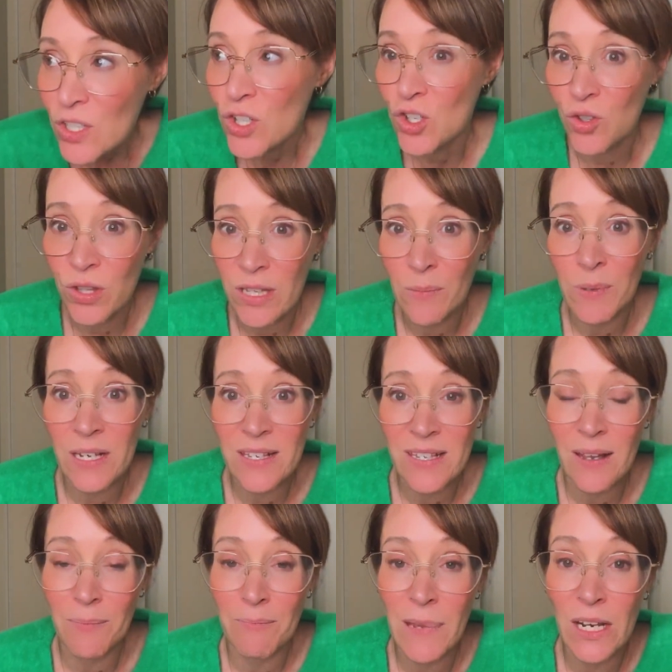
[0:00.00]
should there be
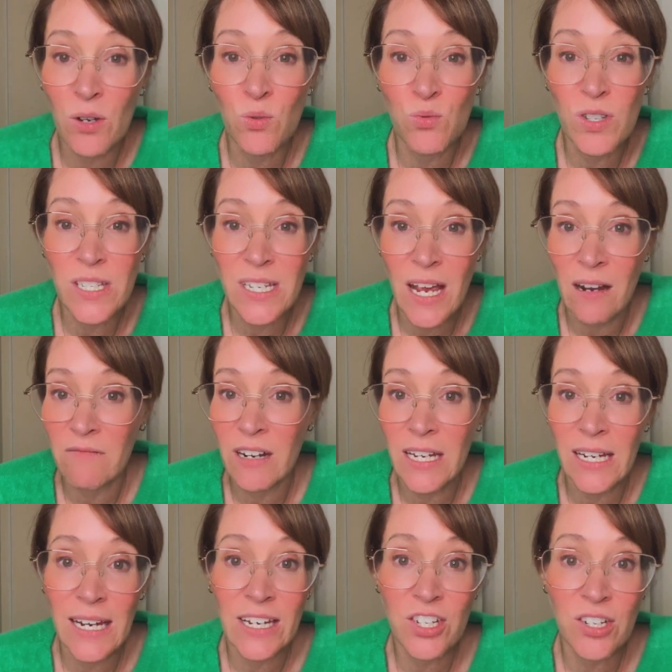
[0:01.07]
some medical
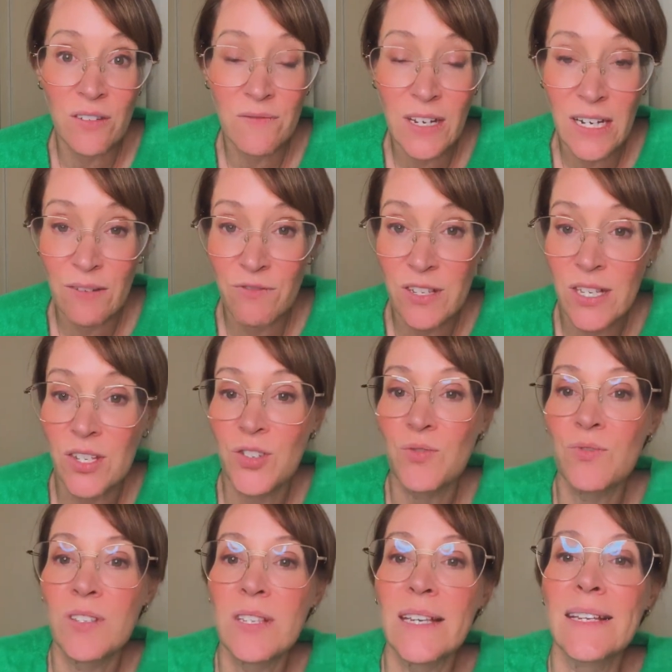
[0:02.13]
downregulation of any
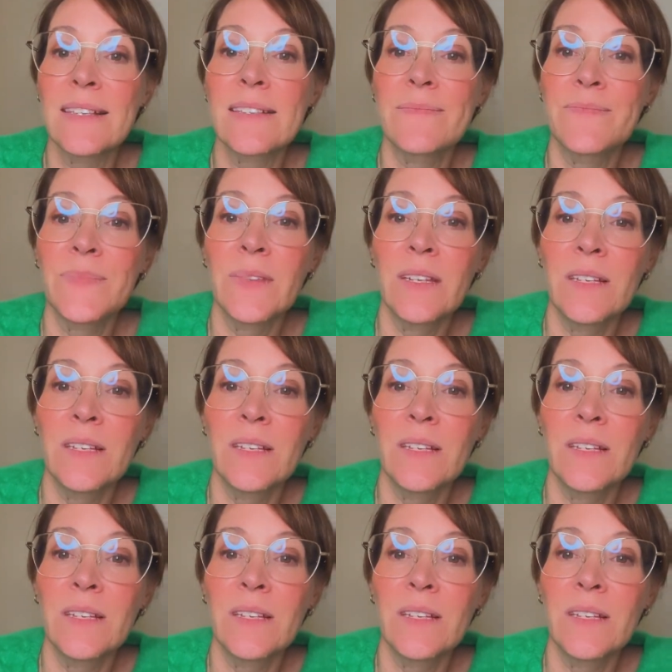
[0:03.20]
residual disease.